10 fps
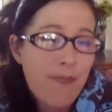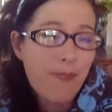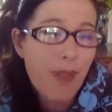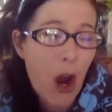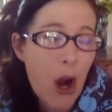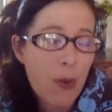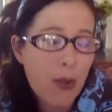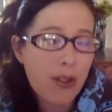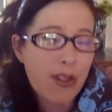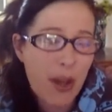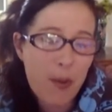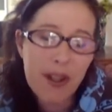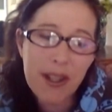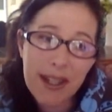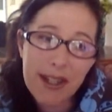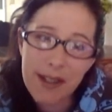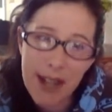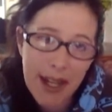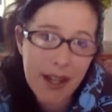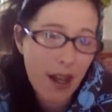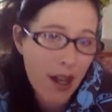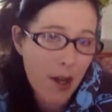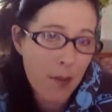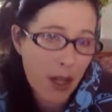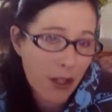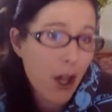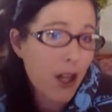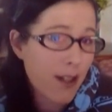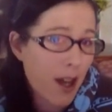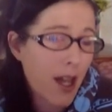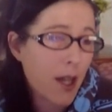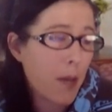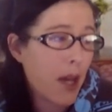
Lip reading: are real stubborn, and it can take a lot of time.